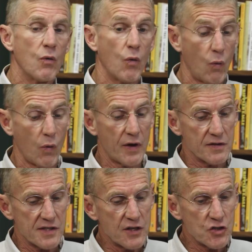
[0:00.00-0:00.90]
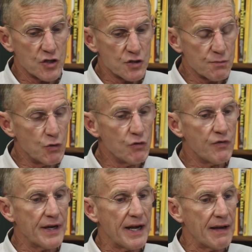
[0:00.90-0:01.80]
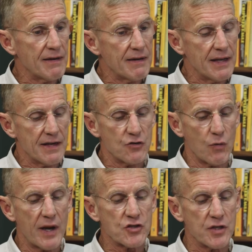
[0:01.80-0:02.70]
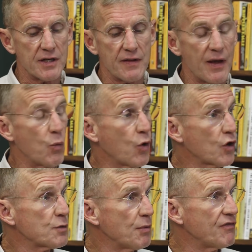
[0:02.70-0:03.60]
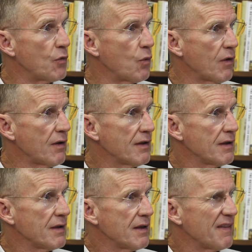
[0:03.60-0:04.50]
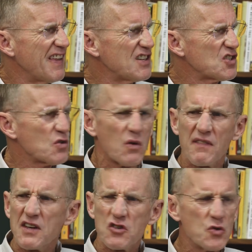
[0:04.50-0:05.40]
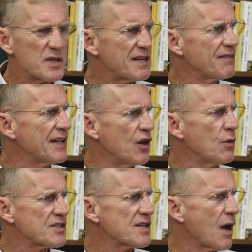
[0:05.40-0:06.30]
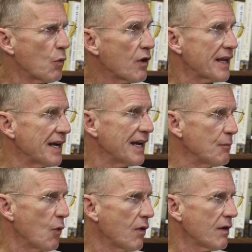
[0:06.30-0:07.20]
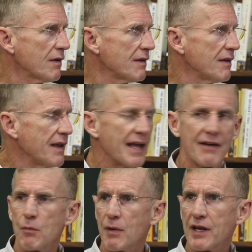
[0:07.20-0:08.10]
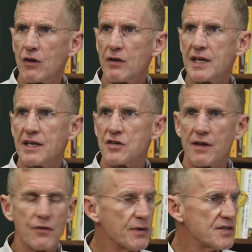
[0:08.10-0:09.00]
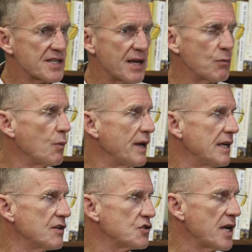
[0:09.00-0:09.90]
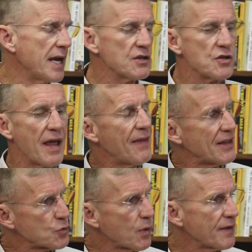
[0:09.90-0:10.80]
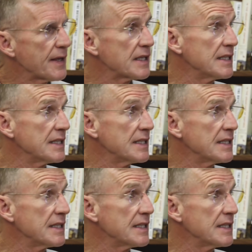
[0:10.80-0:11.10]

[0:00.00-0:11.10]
or organizations move in, an, in a direction that worked before, they sort of intuitively know it's not working anymore, and everybody will look at each other and say, well, we need to change, and that's where I think